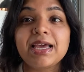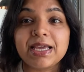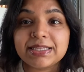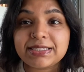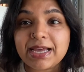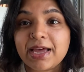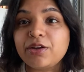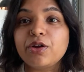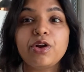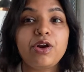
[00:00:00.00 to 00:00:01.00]

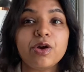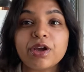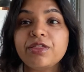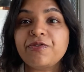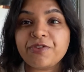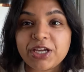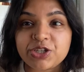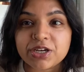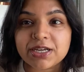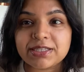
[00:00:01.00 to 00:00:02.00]
Instead, look at the
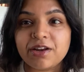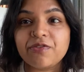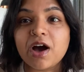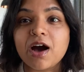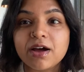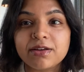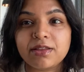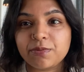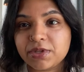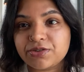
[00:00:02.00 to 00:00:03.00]
features that have earned
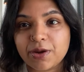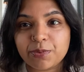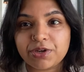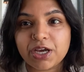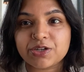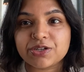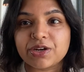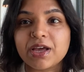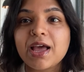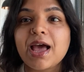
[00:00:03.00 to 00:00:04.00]
them this reputation